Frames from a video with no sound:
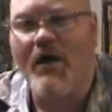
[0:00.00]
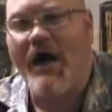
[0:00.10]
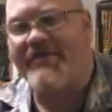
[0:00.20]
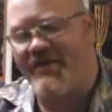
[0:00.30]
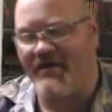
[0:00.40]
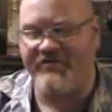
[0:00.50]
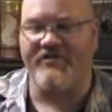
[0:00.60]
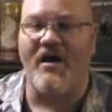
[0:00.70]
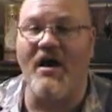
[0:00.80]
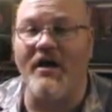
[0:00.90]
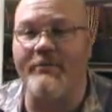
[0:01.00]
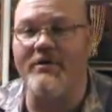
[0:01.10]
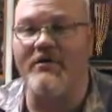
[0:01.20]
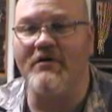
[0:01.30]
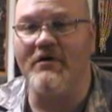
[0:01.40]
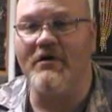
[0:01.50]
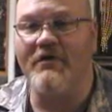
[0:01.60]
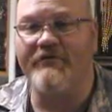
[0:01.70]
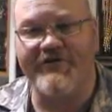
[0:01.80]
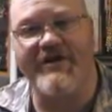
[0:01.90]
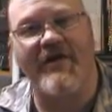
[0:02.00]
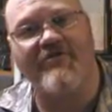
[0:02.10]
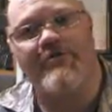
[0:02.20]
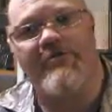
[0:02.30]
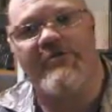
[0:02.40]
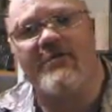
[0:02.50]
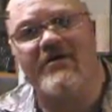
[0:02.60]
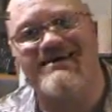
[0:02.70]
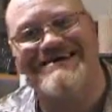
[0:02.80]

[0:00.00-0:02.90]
I think it's time for the dance break.